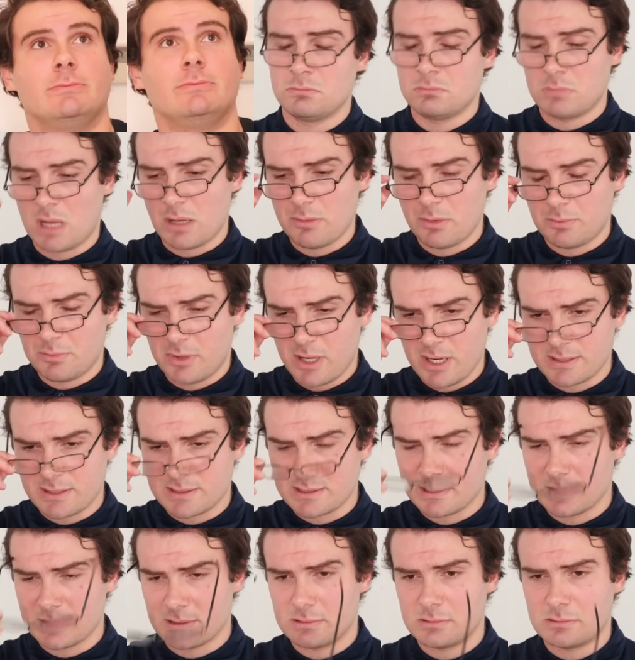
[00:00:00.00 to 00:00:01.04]
I'm impressed.
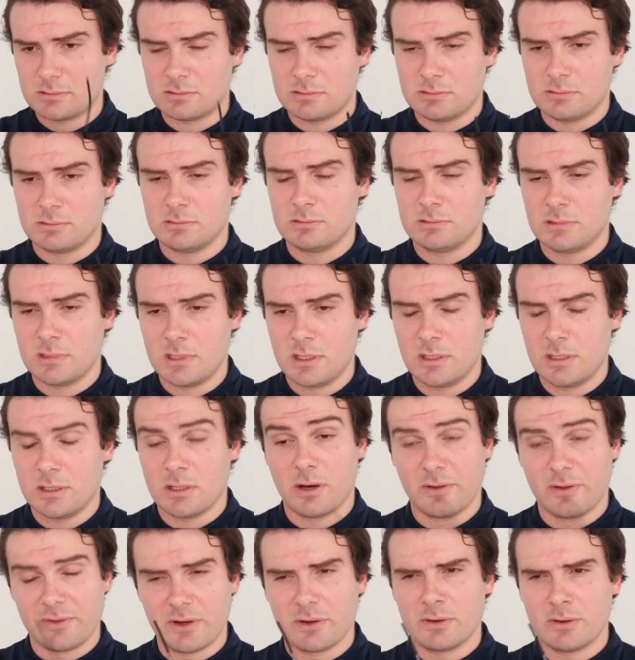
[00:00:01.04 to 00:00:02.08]

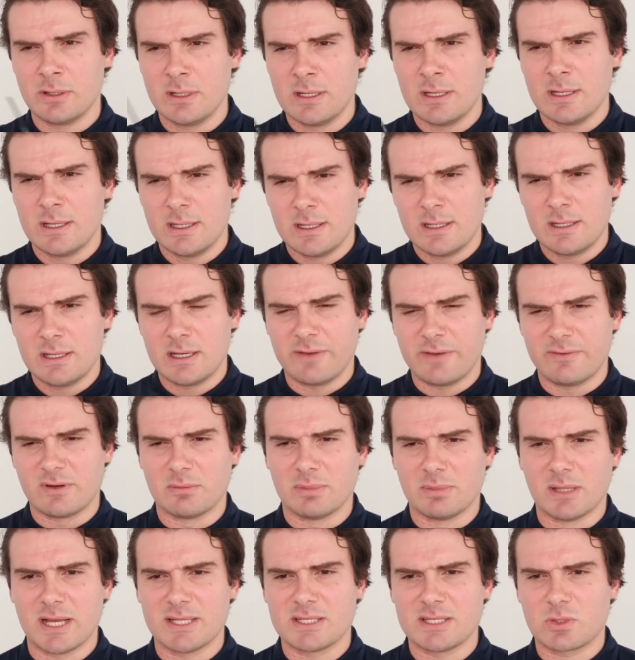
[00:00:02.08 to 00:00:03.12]
Although, even a
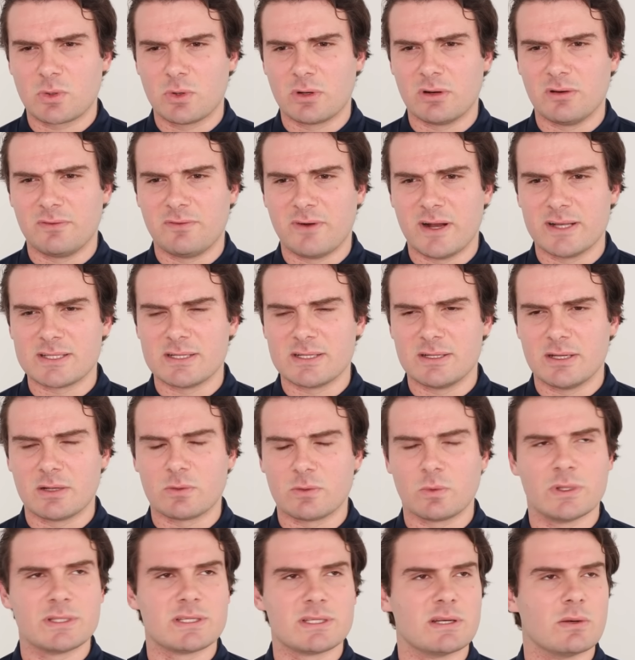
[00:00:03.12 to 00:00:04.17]
blind squirrel finds a nut once in a